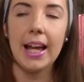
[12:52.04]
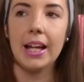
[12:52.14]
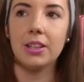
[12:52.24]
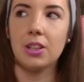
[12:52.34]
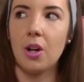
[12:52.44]

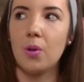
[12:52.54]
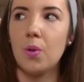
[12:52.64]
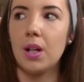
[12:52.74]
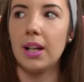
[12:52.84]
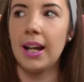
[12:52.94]

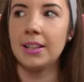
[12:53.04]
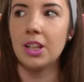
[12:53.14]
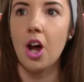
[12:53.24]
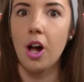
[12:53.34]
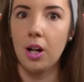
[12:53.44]
So it's
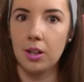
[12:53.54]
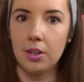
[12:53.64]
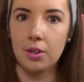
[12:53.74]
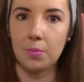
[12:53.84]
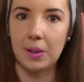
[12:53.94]
hard
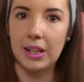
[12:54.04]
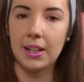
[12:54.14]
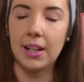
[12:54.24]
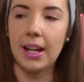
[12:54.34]
to read,